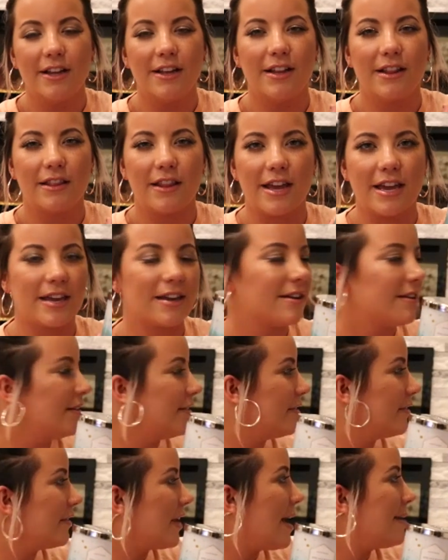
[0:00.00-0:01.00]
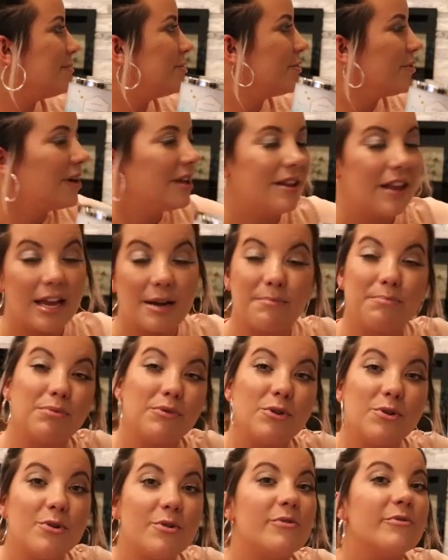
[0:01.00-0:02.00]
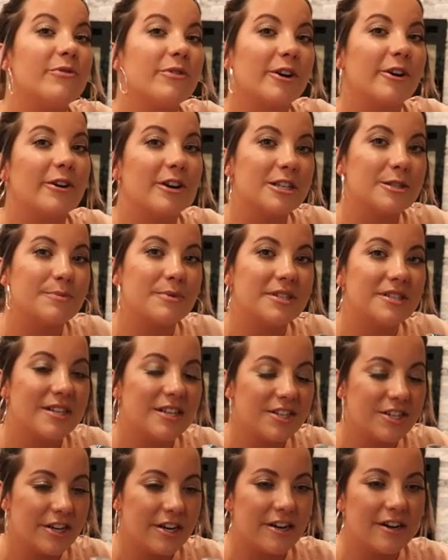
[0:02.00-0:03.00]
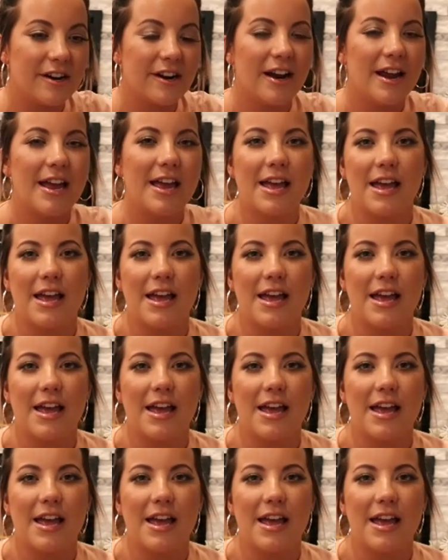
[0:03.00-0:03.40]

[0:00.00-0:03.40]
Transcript: like, I'm doing like blue for Christmas this year.